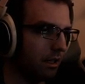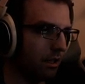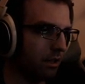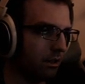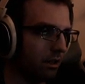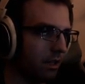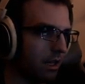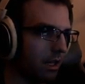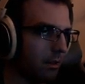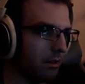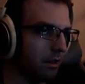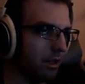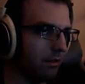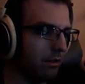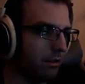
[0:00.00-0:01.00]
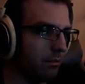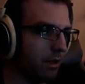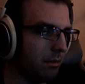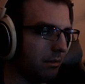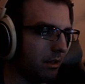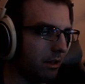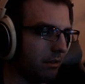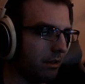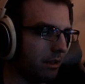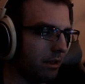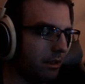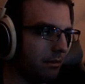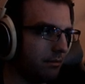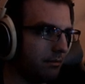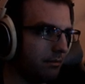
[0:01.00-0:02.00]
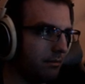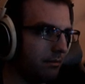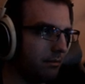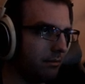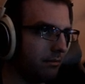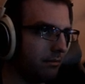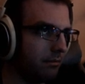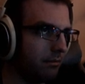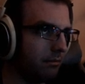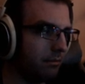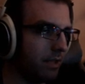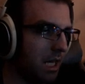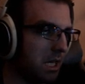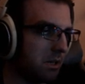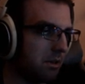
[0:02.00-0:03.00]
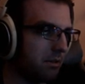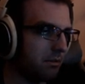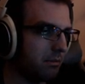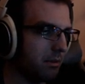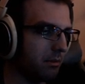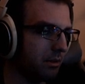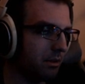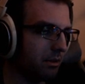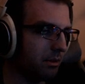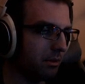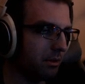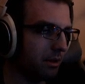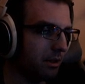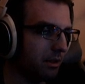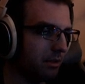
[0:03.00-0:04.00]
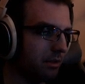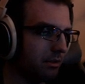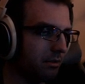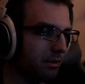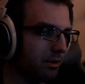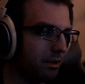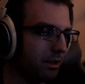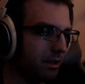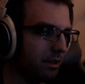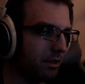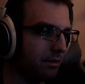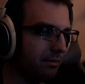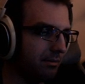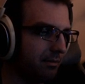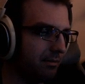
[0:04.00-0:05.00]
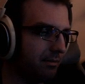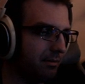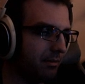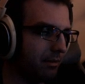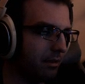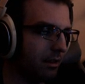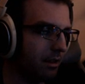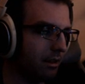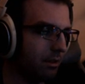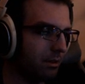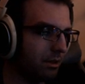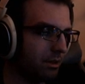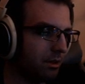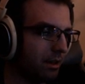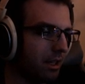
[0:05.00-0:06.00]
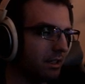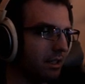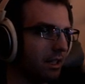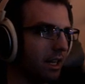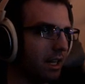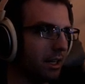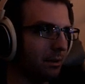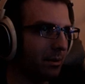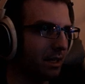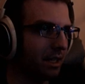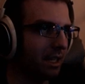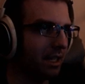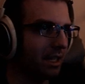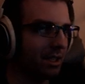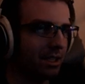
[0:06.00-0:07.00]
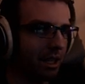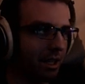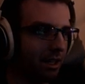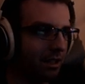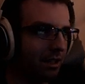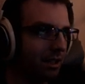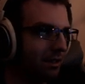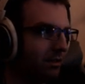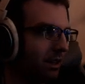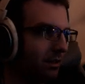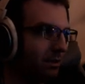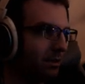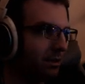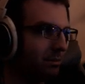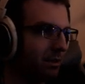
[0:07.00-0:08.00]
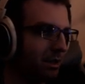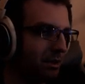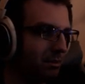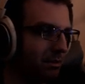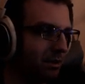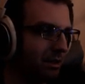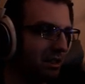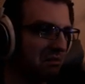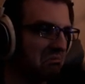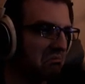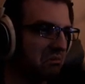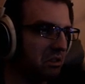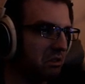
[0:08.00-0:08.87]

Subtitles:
There's a lot I wouldn't even remember I read. I don't even remember the stories for shit. Just crazy that I could read like an entire like 500-page book and